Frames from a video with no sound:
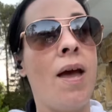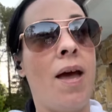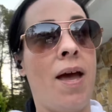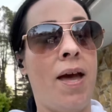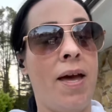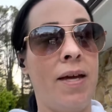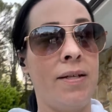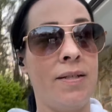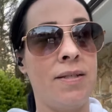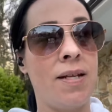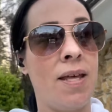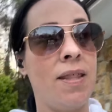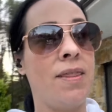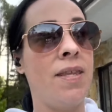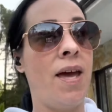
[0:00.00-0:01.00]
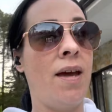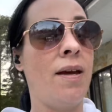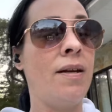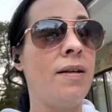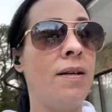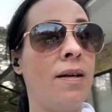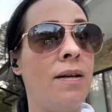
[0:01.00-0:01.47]
And
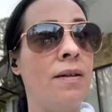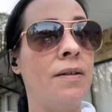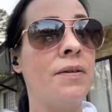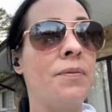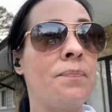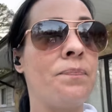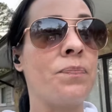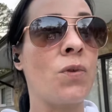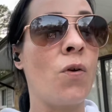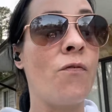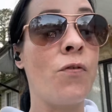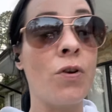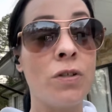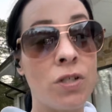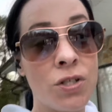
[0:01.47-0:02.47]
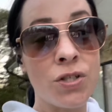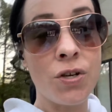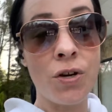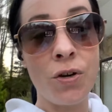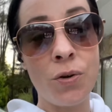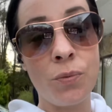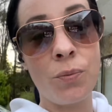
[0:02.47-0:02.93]
then for
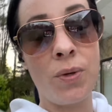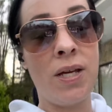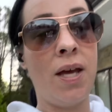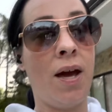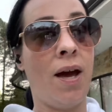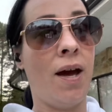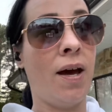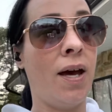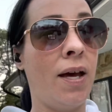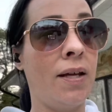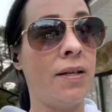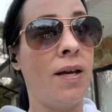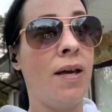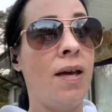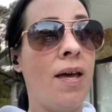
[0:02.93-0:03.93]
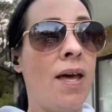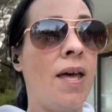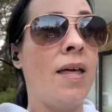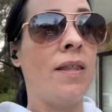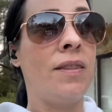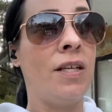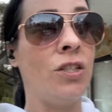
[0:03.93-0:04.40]
dessert, we had
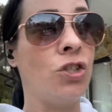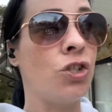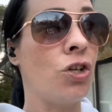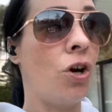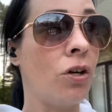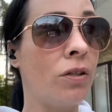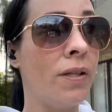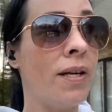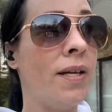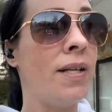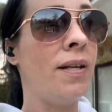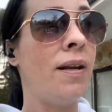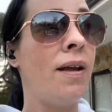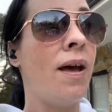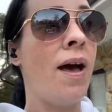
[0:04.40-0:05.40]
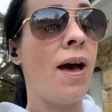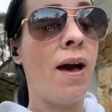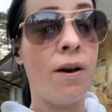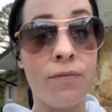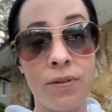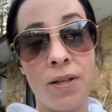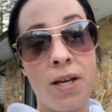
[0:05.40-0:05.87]
the chocolate
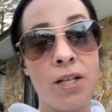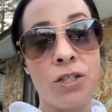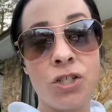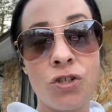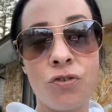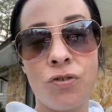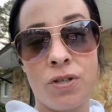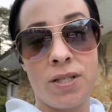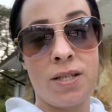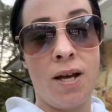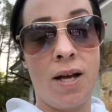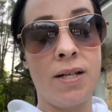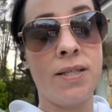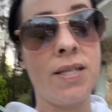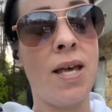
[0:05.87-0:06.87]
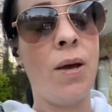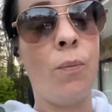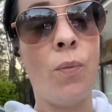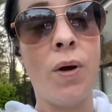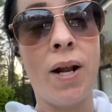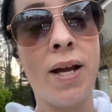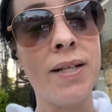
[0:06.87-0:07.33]
avalanche croissants, and
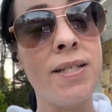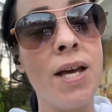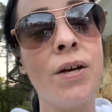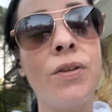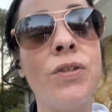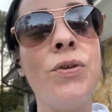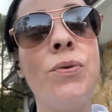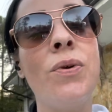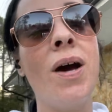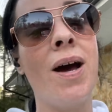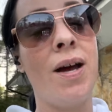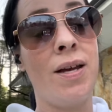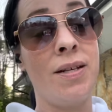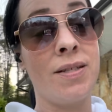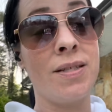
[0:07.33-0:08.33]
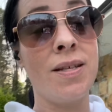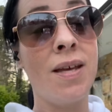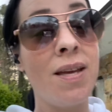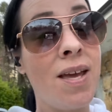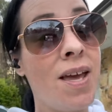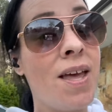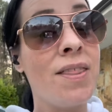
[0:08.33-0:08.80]
when I tell you guys
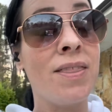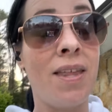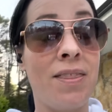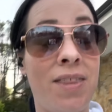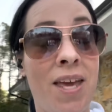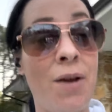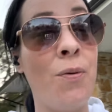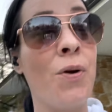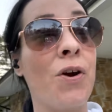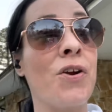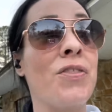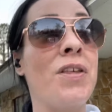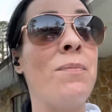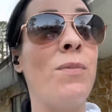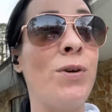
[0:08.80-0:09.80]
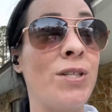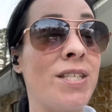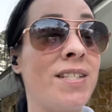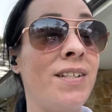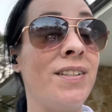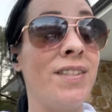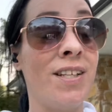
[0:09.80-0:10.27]
that they were the
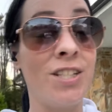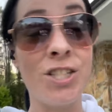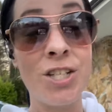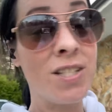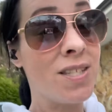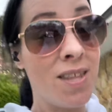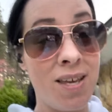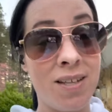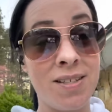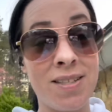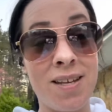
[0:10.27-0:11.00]
most delicious things